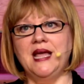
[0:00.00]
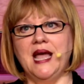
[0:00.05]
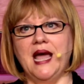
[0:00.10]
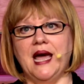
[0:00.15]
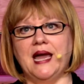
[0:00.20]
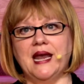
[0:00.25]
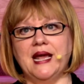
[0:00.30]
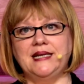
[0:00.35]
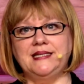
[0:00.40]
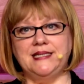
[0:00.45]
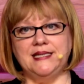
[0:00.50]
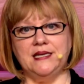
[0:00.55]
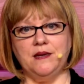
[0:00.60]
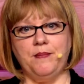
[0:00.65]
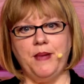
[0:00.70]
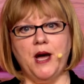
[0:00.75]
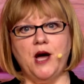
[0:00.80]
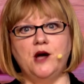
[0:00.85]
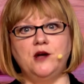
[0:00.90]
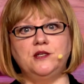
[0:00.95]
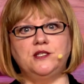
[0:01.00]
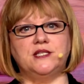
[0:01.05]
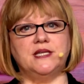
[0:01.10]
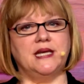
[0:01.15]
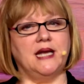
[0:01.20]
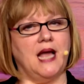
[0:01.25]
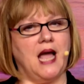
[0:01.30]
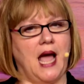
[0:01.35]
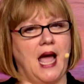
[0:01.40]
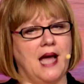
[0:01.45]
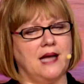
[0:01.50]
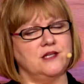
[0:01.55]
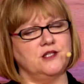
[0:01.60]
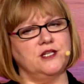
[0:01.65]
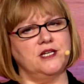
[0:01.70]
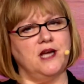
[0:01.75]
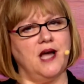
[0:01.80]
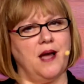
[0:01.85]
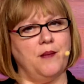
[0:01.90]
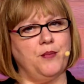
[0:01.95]
And I did a post, and it
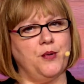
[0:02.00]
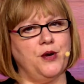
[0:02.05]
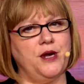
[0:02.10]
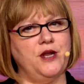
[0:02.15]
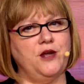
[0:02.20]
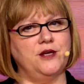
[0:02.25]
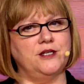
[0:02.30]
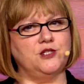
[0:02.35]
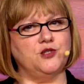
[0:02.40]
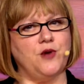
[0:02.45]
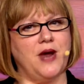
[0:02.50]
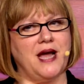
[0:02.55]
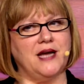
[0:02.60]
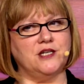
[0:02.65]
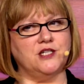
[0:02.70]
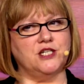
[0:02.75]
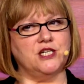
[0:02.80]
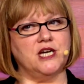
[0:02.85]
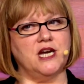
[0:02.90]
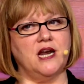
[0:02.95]
actually got pretty good traction,